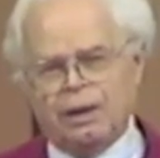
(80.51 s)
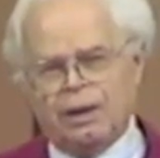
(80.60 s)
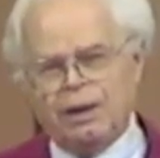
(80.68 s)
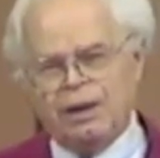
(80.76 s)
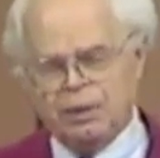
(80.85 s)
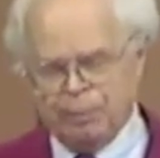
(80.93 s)

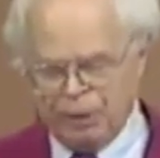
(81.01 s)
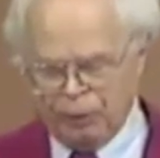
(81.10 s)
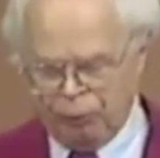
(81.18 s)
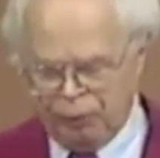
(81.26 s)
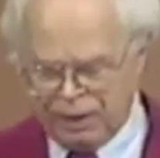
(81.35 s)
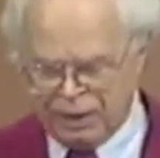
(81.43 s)
He had been
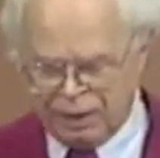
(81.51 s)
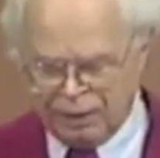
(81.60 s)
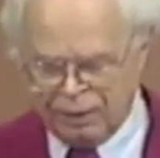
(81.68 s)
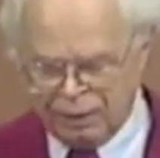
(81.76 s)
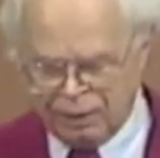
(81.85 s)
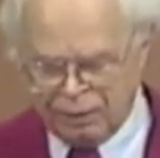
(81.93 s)

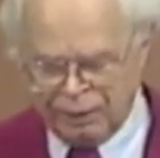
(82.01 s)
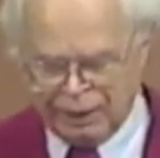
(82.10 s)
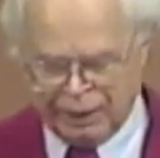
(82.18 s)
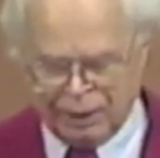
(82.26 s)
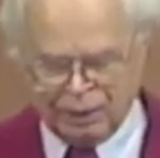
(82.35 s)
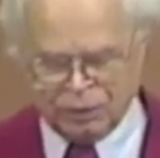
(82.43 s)
reading
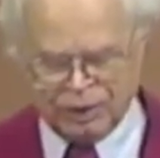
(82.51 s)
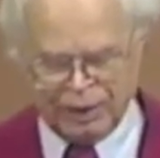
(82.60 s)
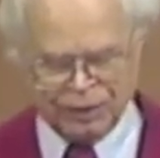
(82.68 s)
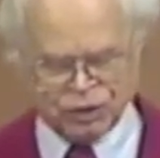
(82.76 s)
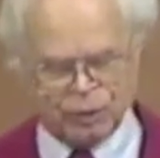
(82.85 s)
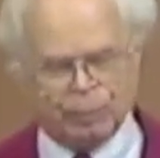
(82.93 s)
the
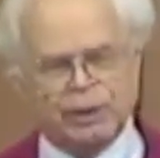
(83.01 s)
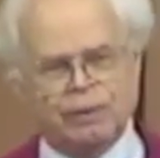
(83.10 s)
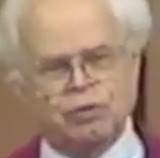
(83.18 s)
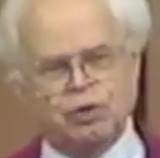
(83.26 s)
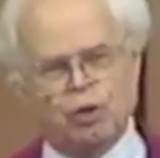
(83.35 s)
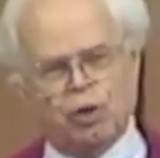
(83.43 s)
testimony
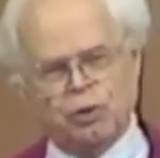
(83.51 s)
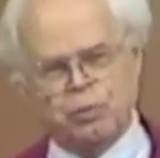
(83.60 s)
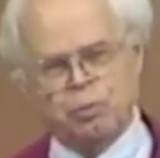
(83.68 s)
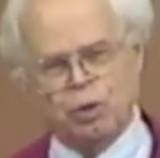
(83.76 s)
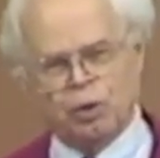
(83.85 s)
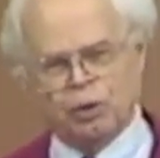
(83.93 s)
of George
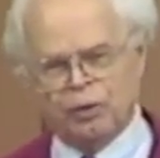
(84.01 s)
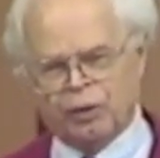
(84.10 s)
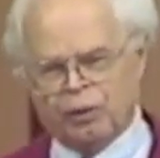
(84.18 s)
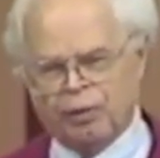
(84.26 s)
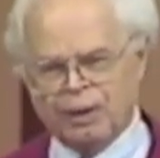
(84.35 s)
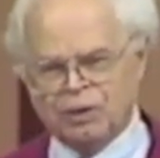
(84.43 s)
Mueller, the
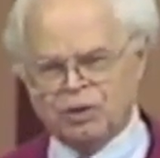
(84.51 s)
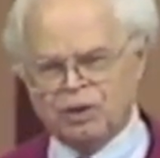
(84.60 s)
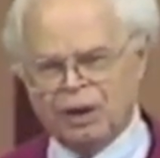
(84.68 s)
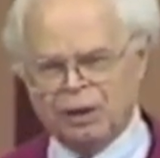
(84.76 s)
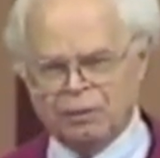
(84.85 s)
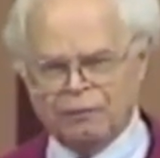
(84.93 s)
great
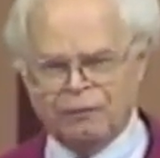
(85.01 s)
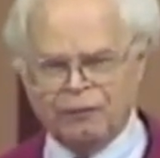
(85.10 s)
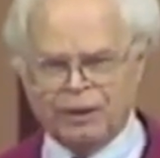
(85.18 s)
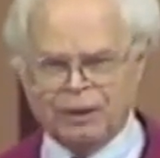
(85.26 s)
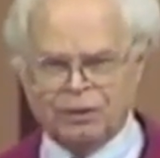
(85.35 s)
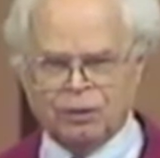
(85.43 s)
saint of
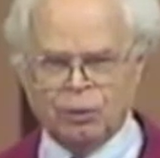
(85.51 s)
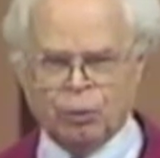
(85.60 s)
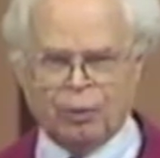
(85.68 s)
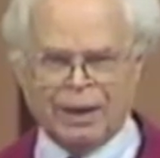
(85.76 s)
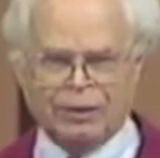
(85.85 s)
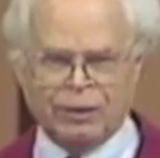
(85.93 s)
faith who
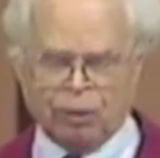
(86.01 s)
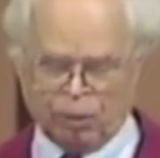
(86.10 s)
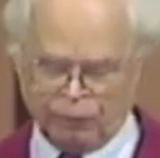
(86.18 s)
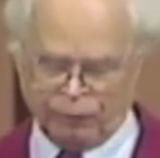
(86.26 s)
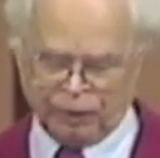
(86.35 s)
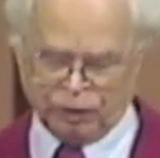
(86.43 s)
ran the
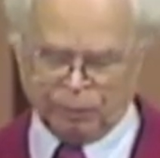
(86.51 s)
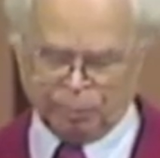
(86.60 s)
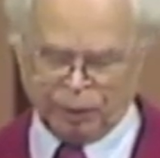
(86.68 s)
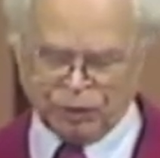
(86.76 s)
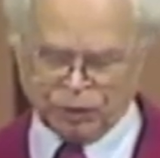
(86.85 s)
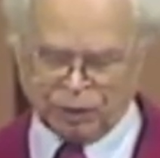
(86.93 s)
orphanage at
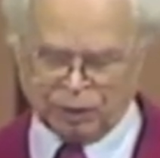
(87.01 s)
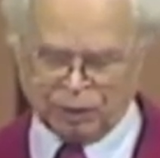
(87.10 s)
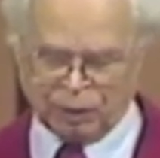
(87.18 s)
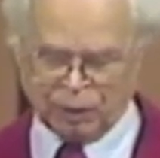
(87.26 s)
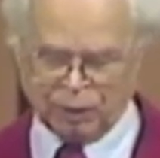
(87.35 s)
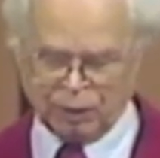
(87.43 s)
Bristol.
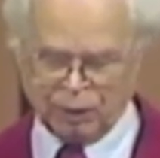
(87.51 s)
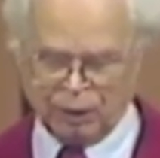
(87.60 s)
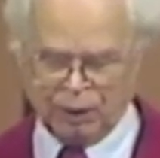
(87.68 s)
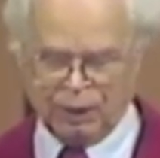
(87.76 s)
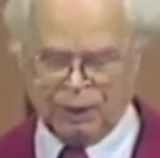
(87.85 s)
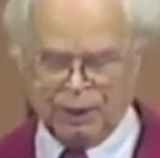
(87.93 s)

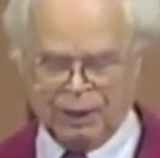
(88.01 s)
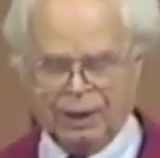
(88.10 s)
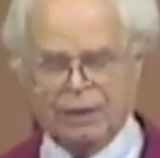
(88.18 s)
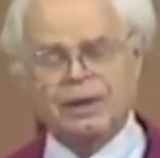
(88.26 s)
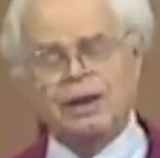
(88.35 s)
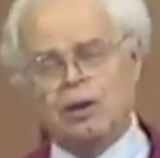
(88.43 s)

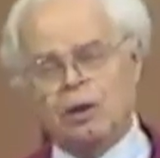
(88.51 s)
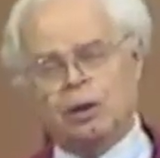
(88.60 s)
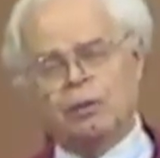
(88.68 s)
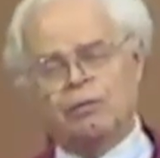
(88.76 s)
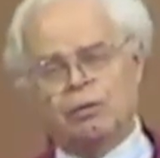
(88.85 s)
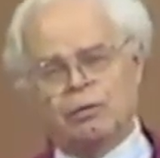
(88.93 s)
And then he
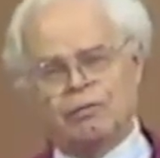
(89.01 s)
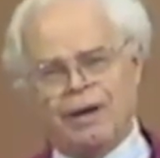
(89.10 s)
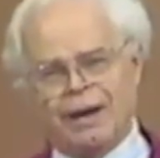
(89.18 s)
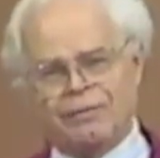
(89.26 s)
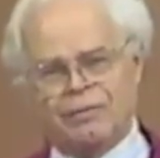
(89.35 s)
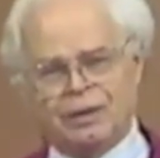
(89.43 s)
heard of the
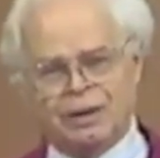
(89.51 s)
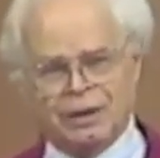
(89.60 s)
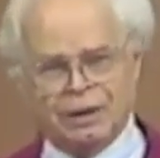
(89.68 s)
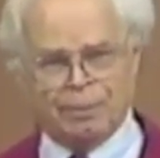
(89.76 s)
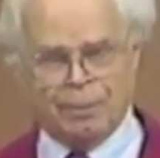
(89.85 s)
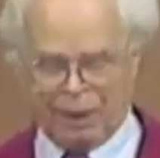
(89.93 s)
revival
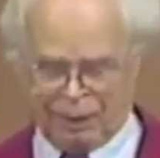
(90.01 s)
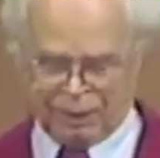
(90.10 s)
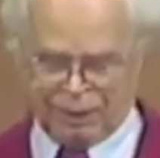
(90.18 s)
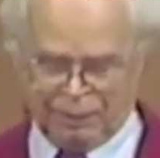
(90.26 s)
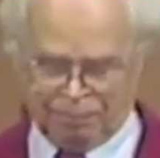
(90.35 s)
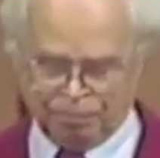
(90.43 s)
in
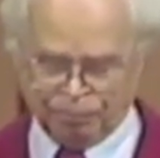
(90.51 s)
America.